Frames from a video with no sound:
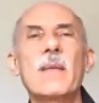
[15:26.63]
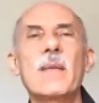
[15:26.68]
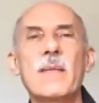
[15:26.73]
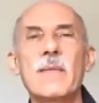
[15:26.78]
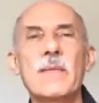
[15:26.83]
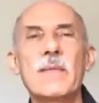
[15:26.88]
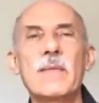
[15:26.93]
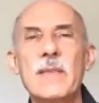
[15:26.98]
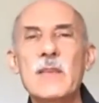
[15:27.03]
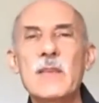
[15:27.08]

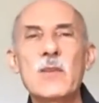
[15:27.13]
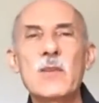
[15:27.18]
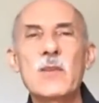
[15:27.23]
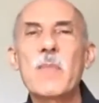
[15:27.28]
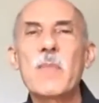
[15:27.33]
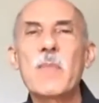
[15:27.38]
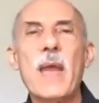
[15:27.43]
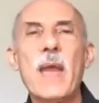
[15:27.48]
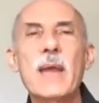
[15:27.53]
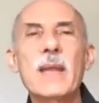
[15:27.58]

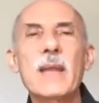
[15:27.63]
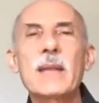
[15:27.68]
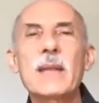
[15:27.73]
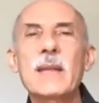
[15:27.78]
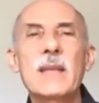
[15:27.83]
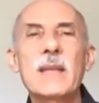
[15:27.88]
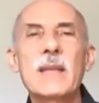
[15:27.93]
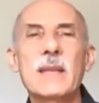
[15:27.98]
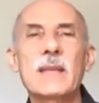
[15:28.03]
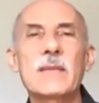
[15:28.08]

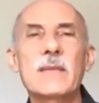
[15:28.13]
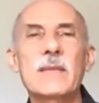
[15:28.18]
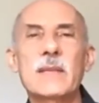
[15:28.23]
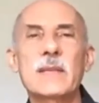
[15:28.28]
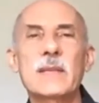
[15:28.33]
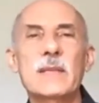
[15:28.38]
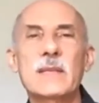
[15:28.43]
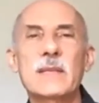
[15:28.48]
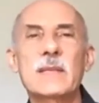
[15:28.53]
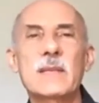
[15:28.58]
humanity in
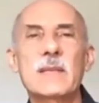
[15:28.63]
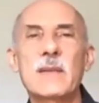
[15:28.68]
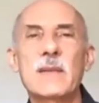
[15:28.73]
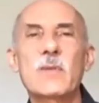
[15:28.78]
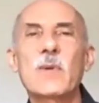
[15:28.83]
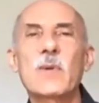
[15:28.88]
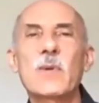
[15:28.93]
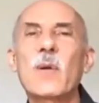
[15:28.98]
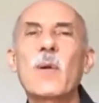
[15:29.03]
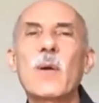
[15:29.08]
this, that
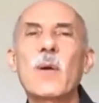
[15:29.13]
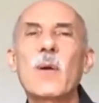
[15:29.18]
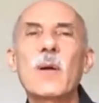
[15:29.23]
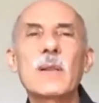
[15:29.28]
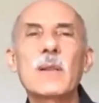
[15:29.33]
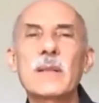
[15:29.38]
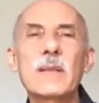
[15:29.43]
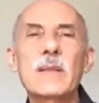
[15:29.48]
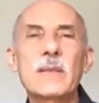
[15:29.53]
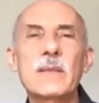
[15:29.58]
we're
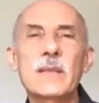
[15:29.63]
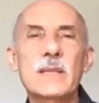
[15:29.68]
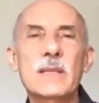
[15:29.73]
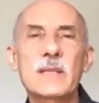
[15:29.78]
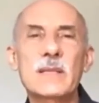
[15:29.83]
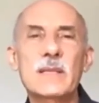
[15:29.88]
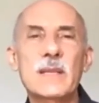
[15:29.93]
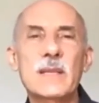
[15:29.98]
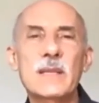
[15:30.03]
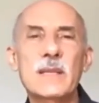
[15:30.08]
all in
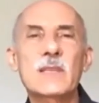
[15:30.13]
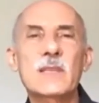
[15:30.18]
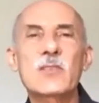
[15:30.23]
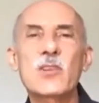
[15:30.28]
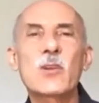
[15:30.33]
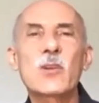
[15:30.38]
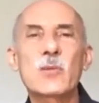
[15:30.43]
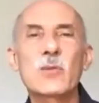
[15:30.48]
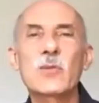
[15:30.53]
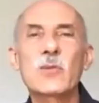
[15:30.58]
this. As
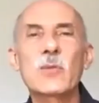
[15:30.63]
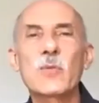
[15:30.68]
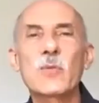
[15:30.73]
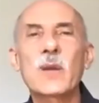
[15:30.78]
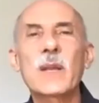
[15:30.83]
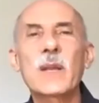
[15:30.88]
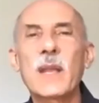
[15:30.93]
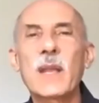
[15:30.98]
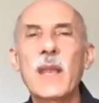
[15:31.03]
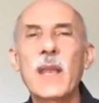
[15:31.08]
children,
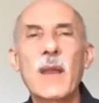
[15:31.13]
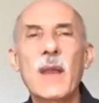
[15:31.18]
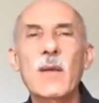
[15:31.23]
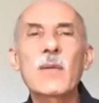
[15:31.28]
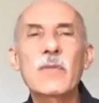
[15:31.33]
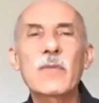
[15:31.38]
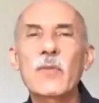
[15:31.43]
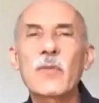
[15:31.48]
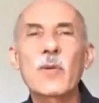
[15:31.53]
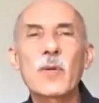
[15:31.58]
we're
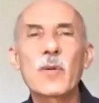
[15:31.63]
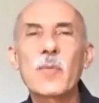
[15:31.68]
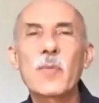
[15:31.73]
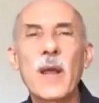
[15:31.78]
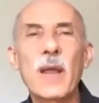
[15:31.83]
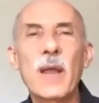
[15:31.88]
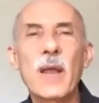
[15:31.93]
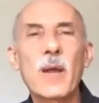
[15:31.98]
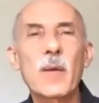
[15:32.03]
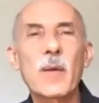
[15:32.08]
cared for
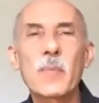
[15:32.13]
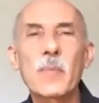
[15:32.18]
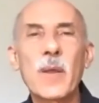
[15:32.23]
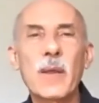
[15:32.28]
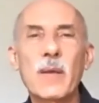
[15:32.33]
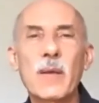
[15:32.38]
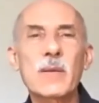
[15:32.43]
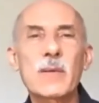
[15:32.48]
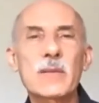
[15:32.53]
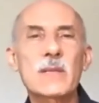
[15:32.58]
by our
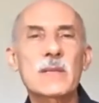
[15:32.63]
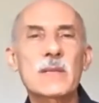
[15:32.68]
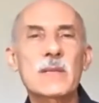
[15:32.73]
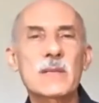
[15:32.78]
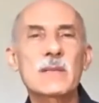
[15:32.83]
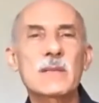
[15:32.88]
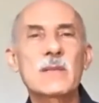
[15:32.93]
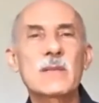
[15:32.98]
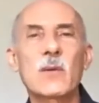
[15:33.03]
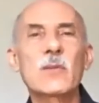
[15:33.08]
parents. As
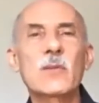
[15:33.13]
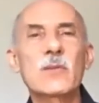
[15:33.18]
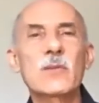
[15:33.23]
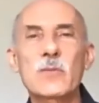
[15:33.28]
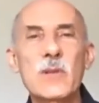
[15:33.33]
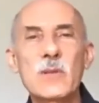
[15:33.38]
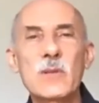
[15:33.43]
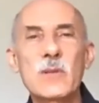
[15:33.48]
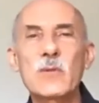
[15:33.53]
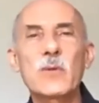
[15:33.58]
adults,
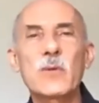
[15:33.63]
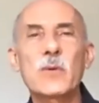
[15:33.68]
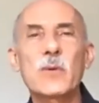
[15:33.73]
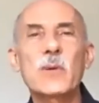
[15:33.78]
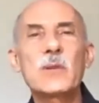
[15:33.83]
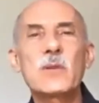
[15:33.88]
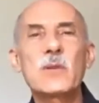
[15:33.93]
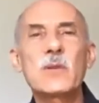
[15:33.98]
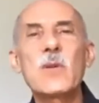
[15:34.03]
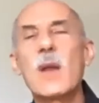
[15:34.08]
we do what
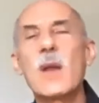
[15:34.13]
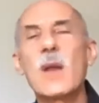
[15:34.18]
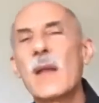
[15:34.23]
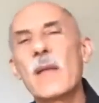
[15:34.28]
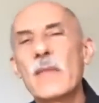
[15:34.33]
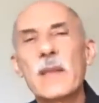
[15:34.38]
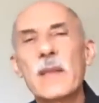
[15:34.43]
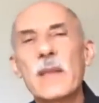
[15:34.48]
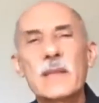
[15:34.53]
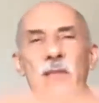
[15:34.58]
we do. And
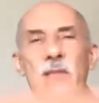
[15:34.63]
then it's